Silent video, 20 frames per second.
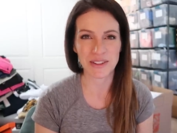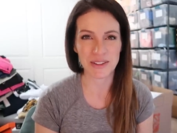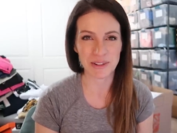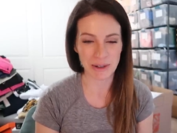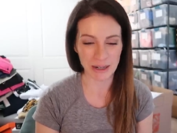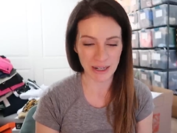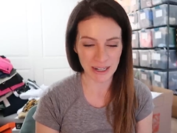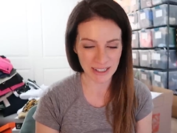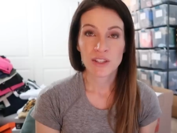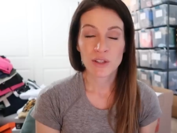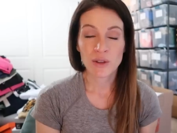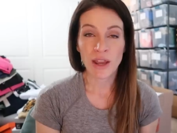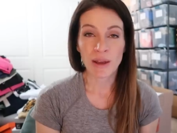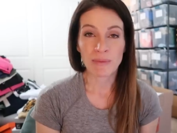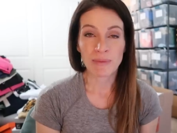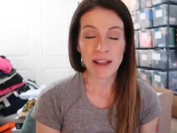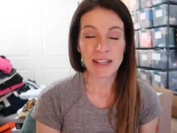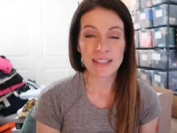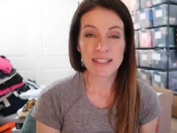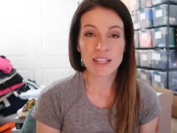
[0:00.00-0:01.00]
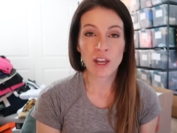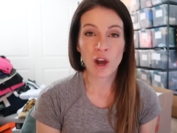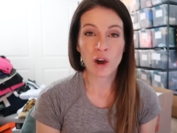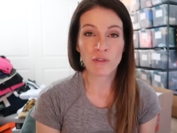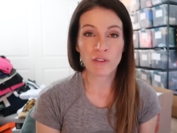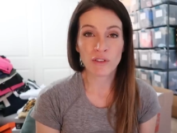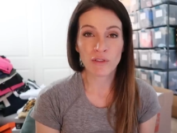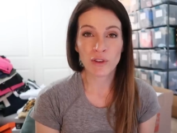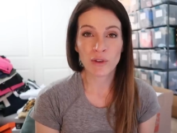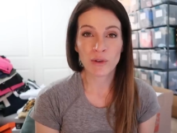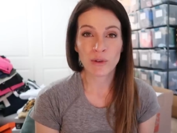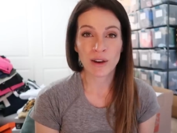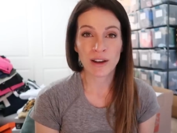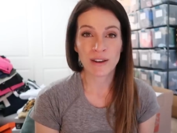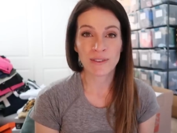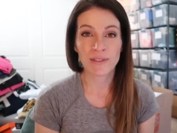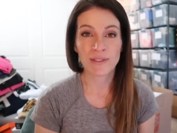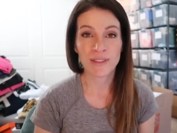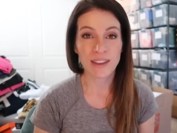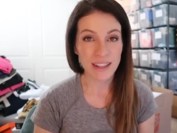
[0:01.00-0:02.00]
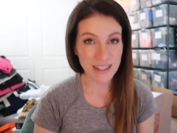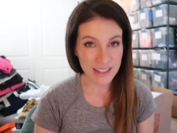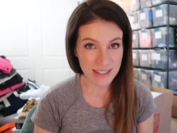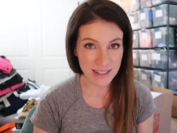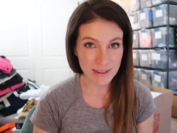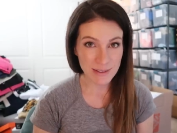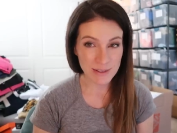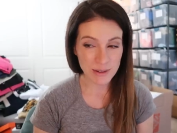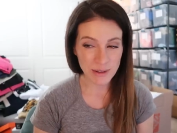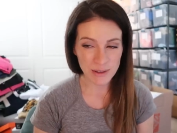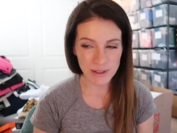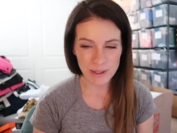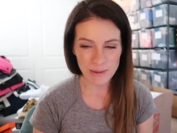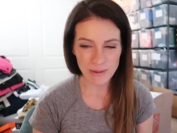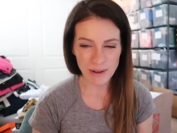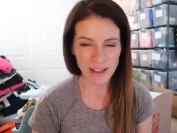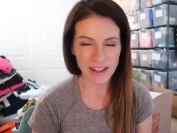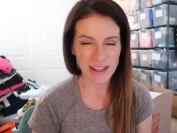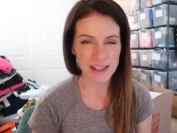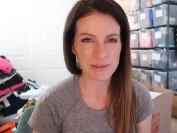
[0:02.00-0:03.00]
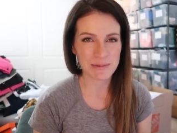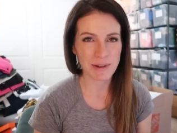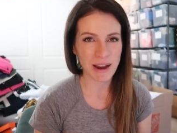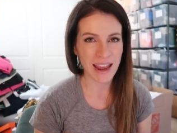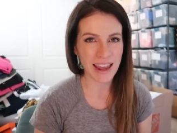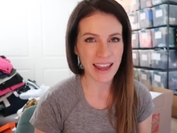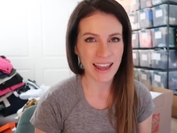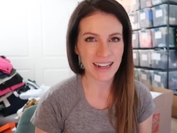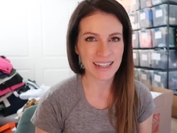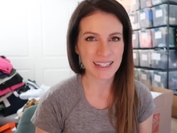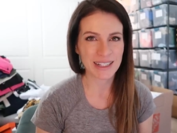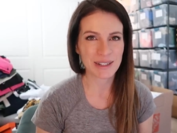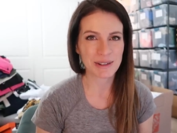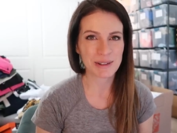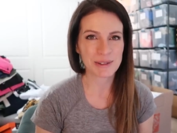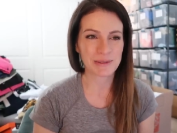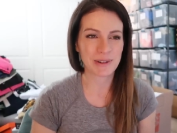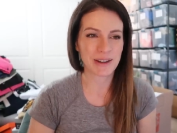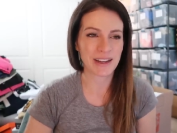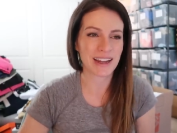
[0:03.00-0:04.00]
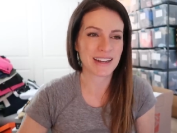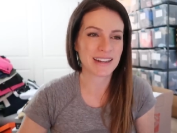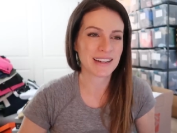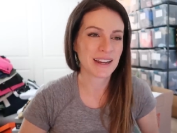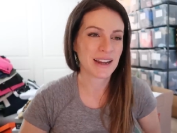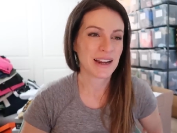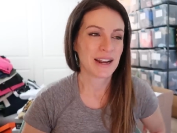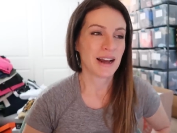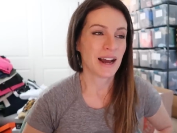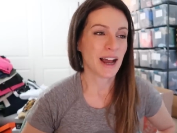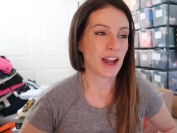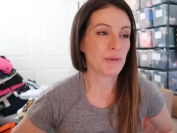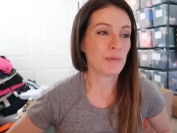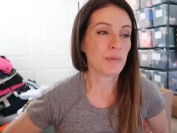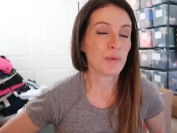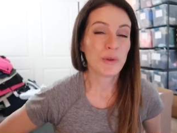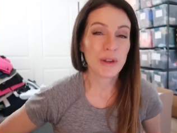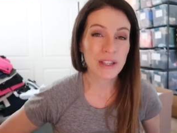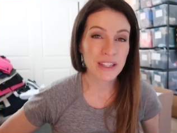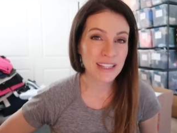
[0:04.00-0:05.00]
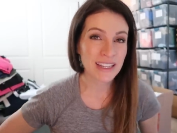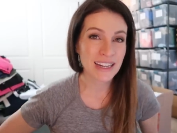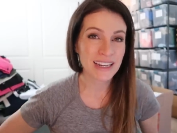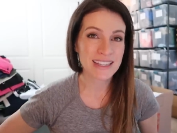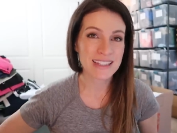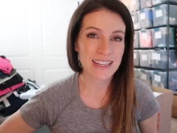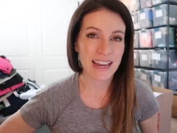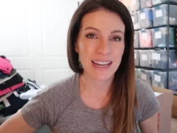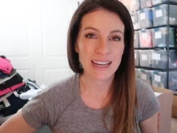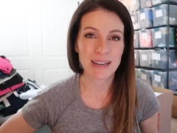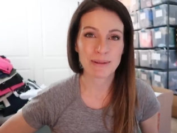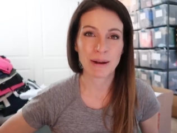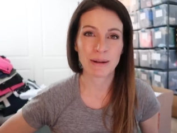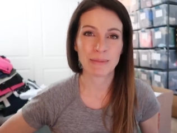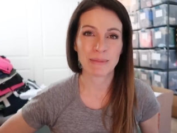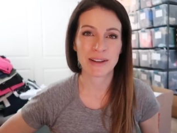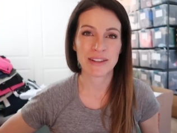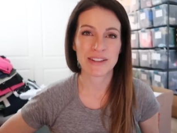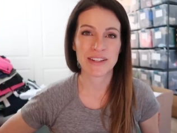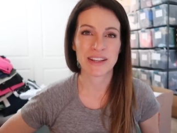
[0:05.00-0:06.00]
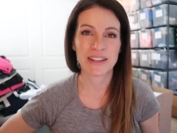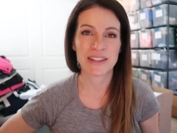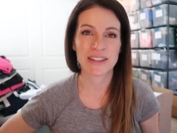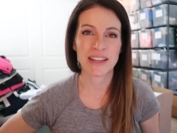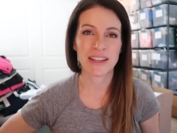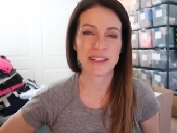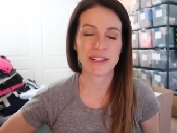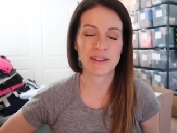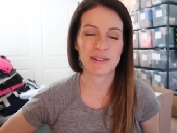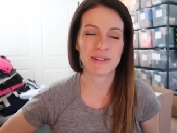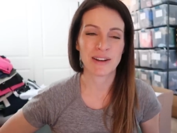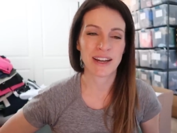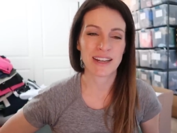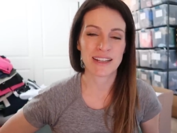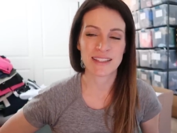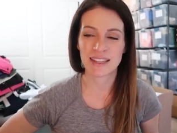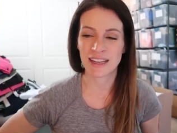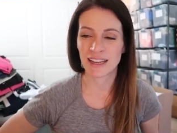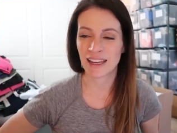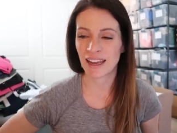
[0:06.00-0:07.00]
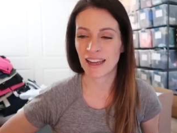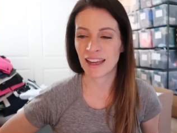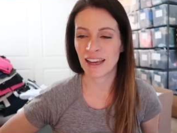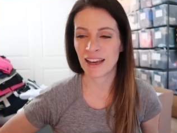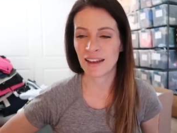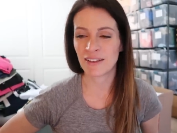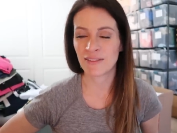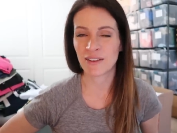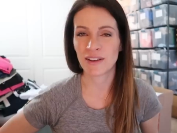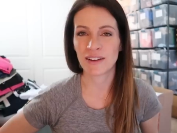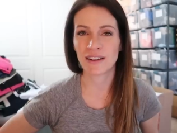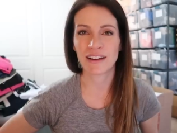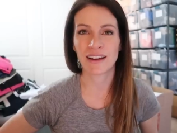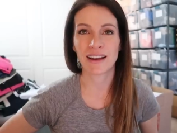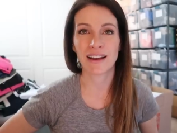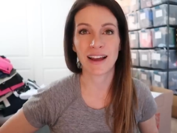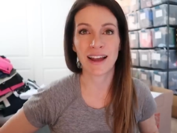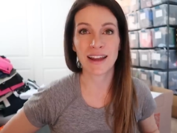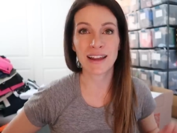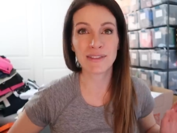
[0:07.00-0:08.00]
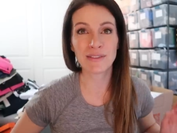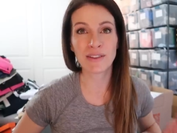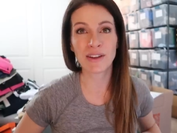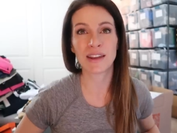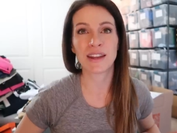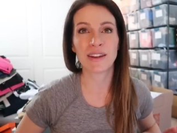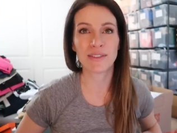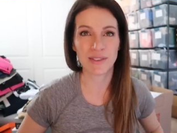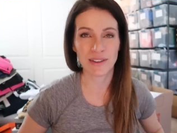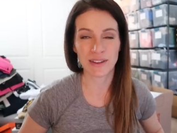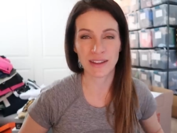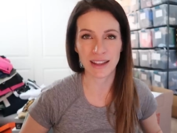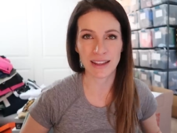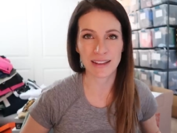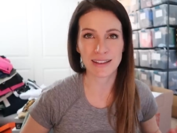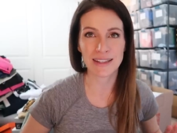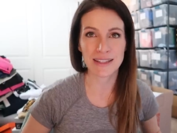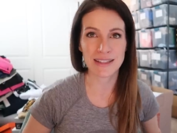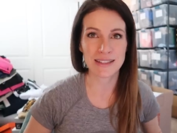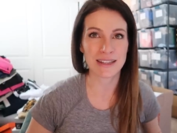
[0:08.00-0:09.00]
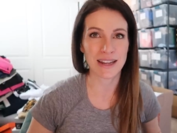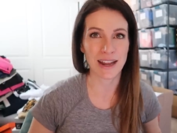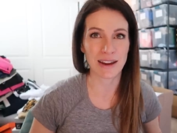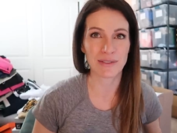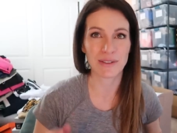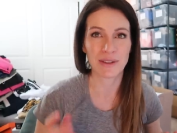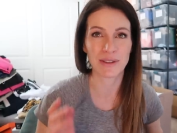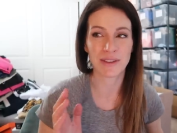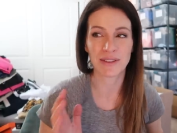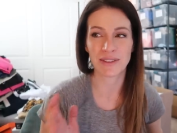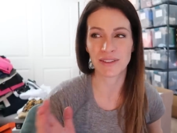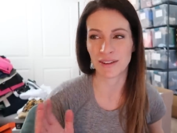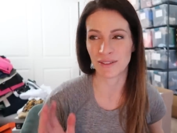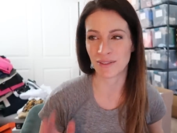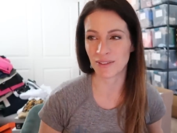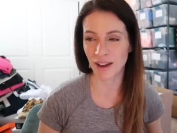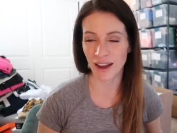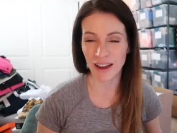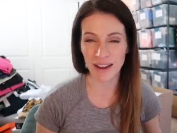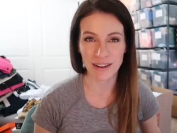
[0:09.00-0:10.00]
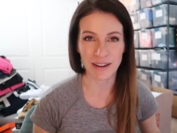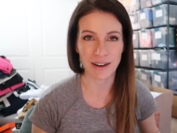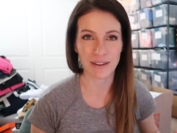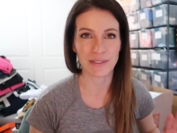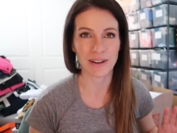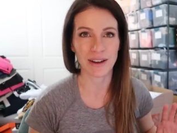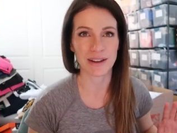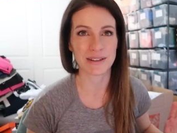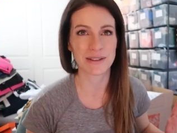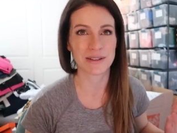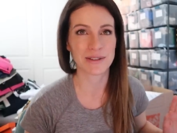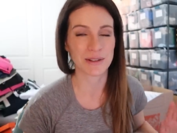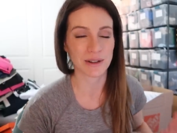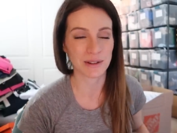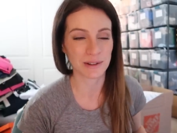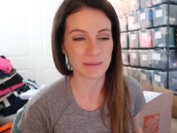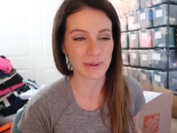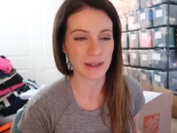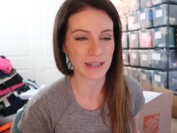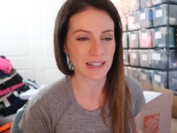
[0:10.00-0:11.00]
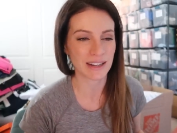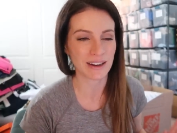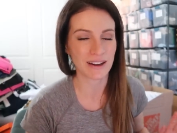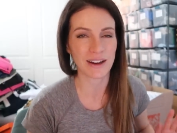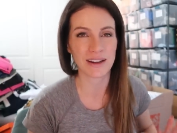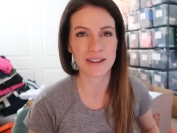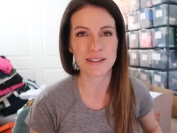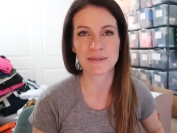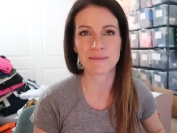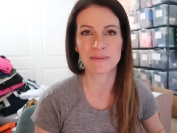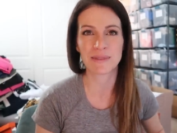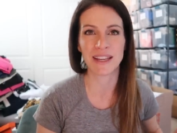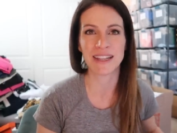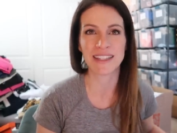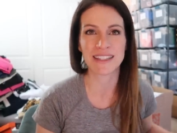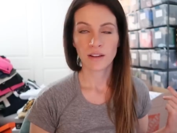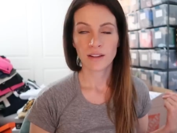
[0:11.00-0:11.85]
the door. So yeah, that's the overview of things that have sold this weekend. That's why I had a huge weekend. I'm really excited about my sales lately, you guys. Like, I haven't even like listed everything that I've got here. I've got so many awesome things.